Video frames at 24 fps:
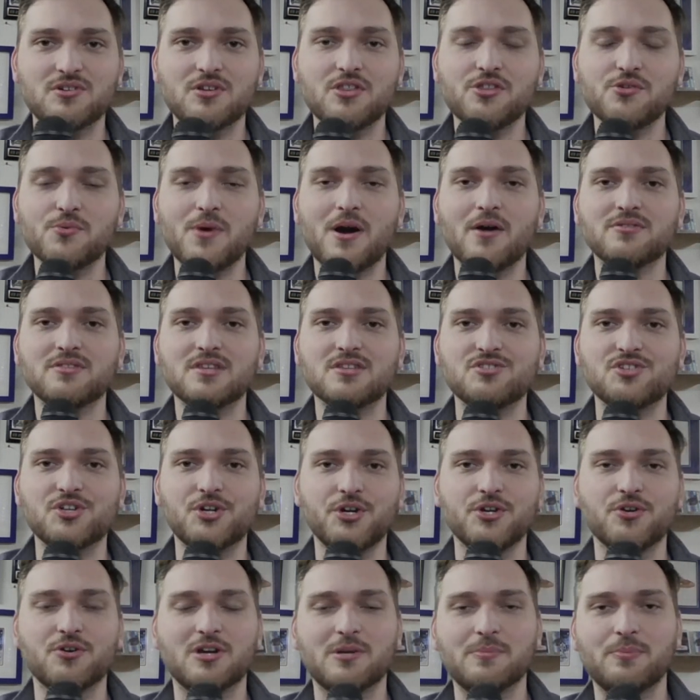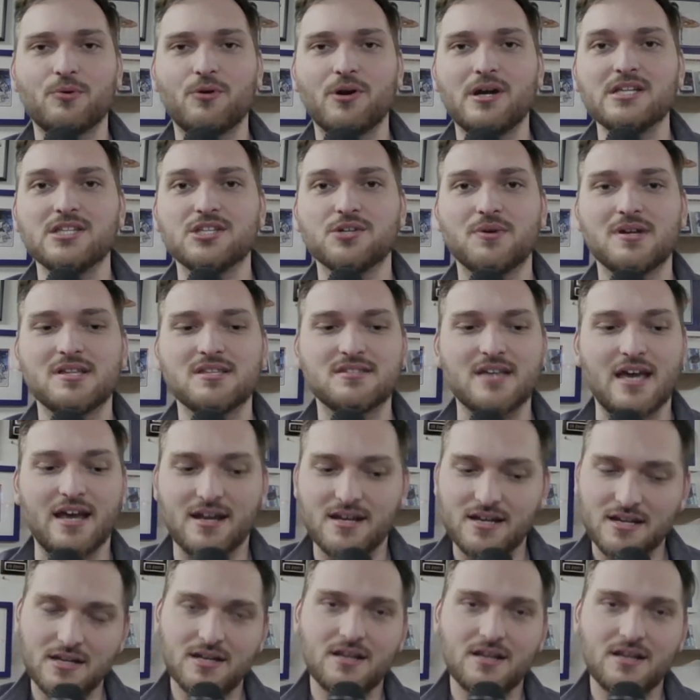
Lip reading: throughout this year you could point to and say,